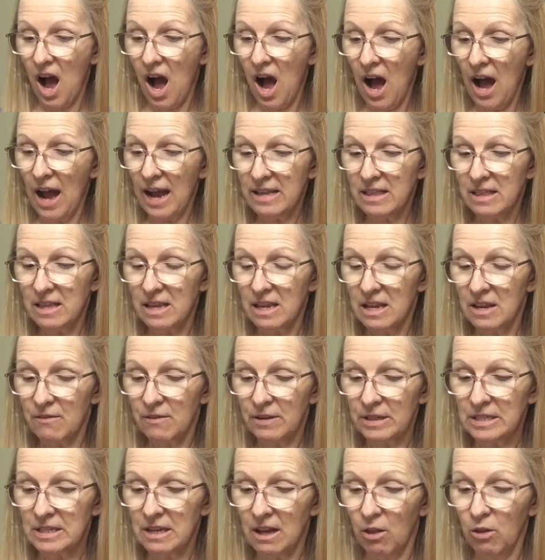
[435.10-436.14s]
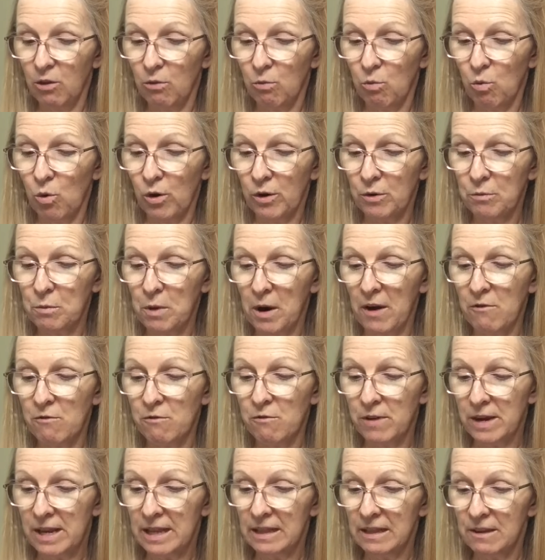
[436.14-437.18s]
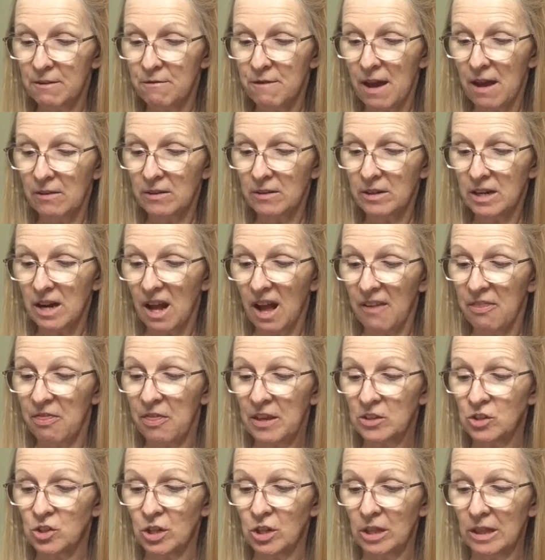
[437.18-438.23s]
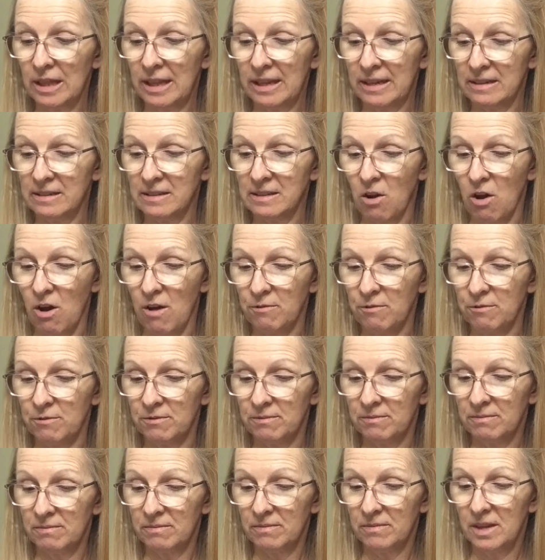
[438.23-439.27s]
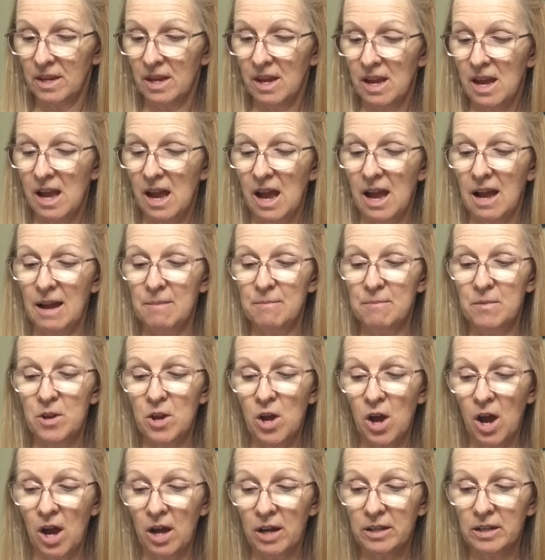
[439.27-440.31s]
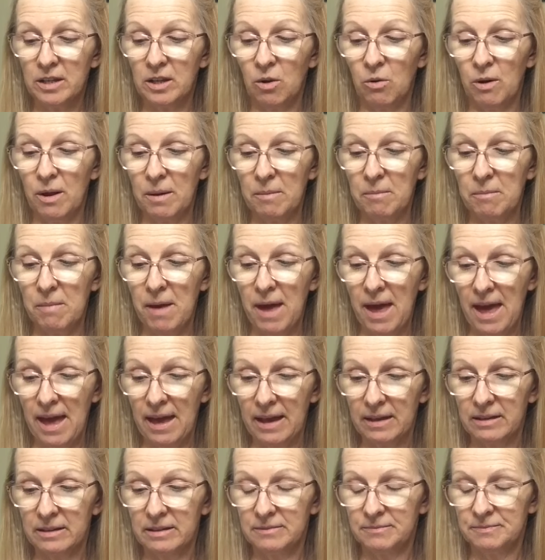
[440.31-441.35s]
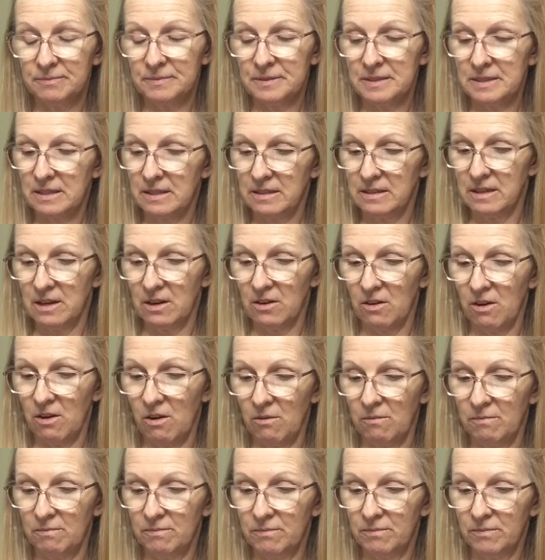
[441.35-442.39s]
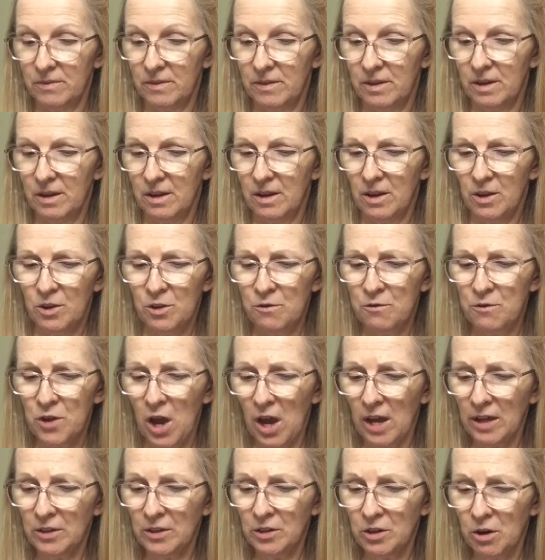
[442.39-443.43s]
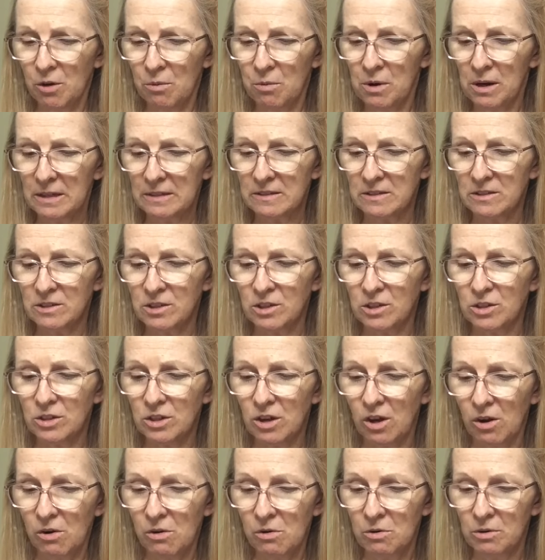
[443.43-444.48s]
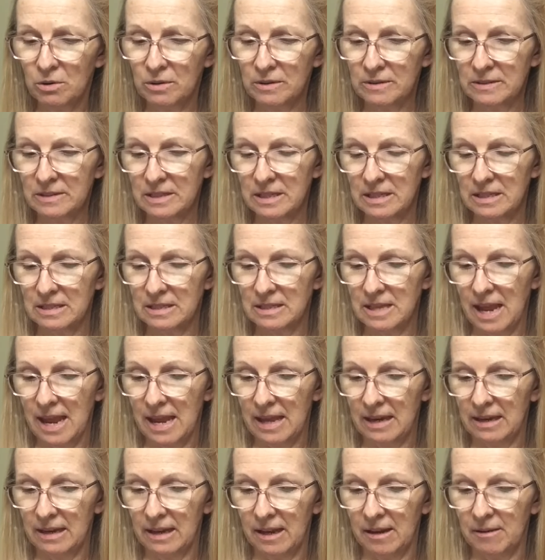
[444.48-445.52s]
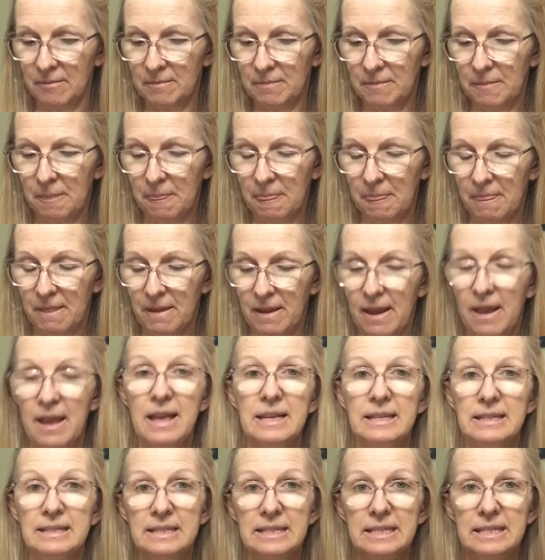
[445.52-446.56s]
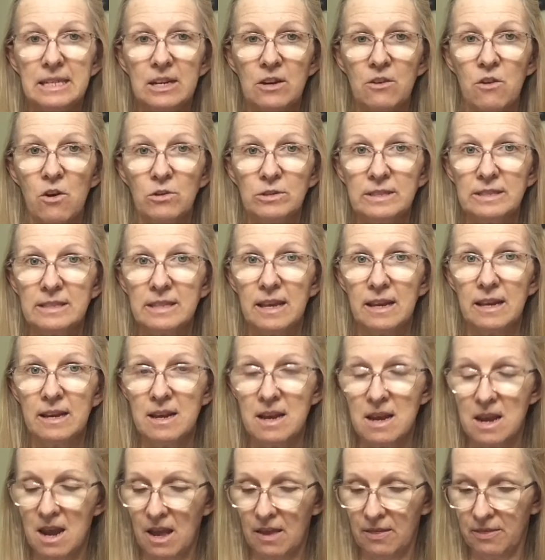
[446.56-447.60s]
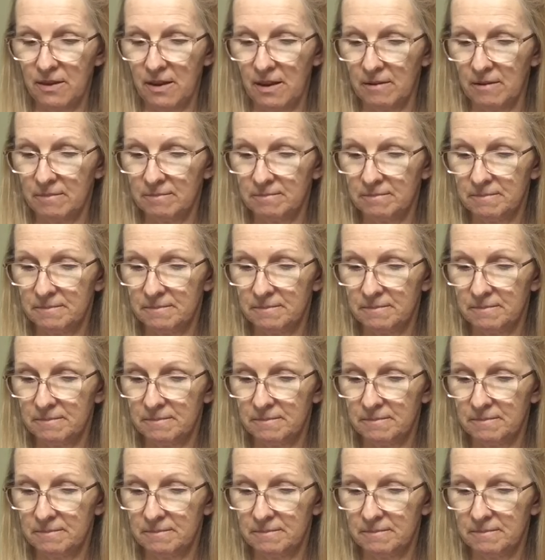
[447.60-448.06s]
I think if I tell the warden where I really found it, I think she'll let us off. I'm not going back, said Zero. You've got nowhere else to go, said Stanley. Zero said nothing.